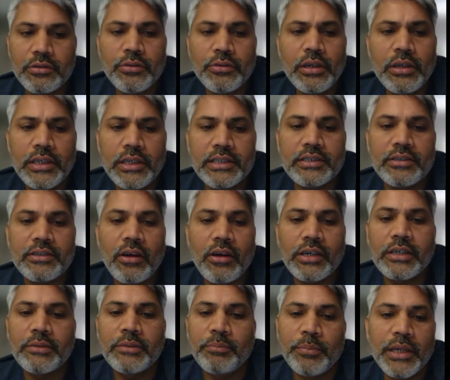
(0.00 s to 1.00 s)
tool
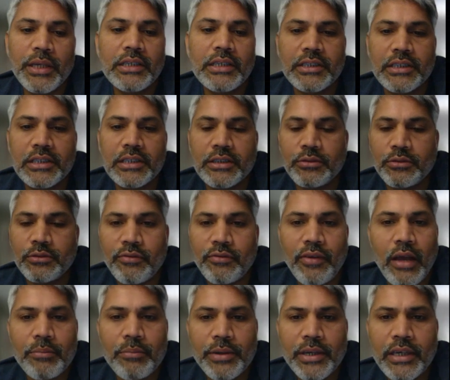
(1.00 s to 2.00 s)
is already built
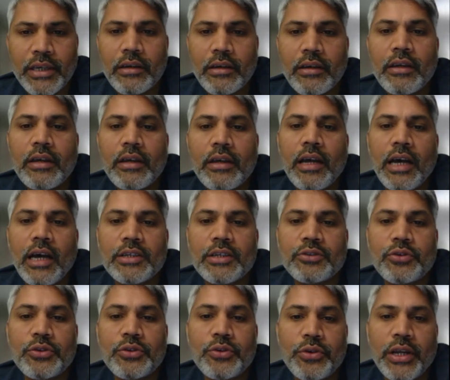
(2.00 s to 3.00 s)
into the Fabric,
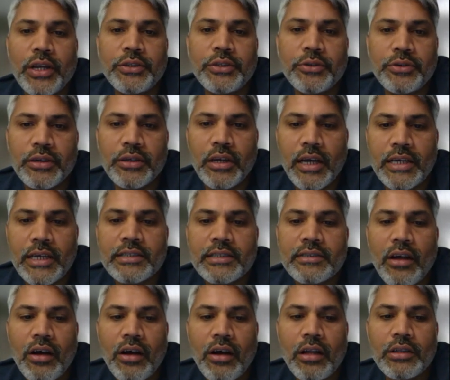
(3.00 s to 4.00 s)
so you can
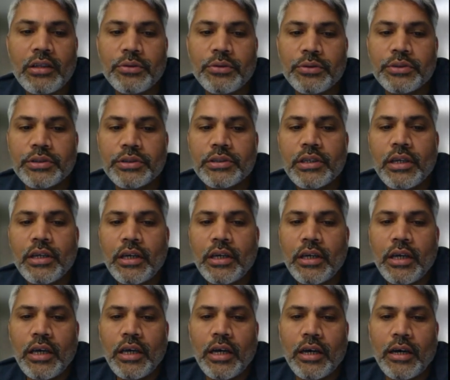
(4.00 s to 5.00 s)
utilize all those,
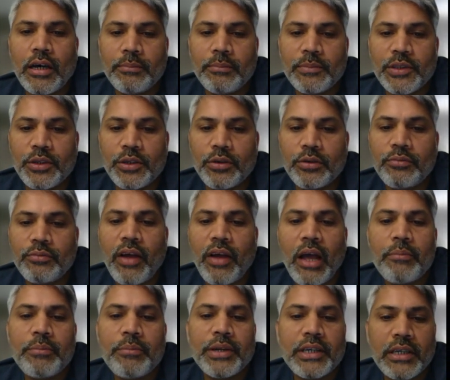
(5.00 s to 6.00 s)

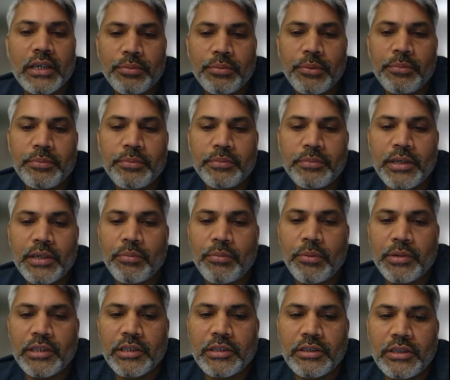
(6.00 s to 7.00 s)
Fabric
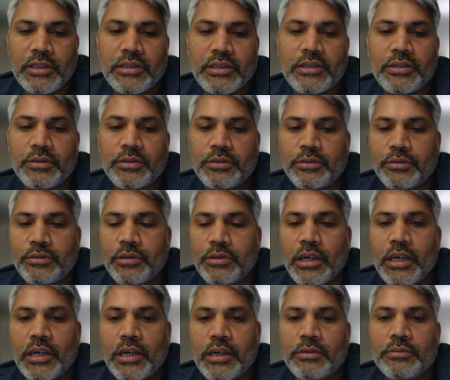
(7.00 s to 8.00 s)
capabilities
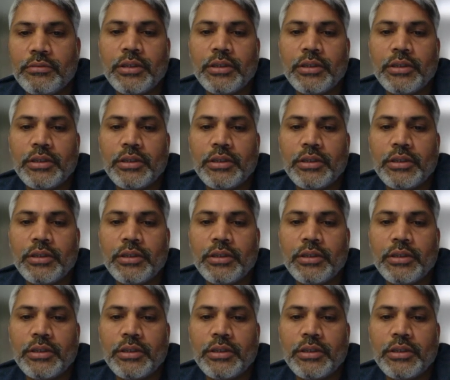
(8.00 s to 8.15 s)
to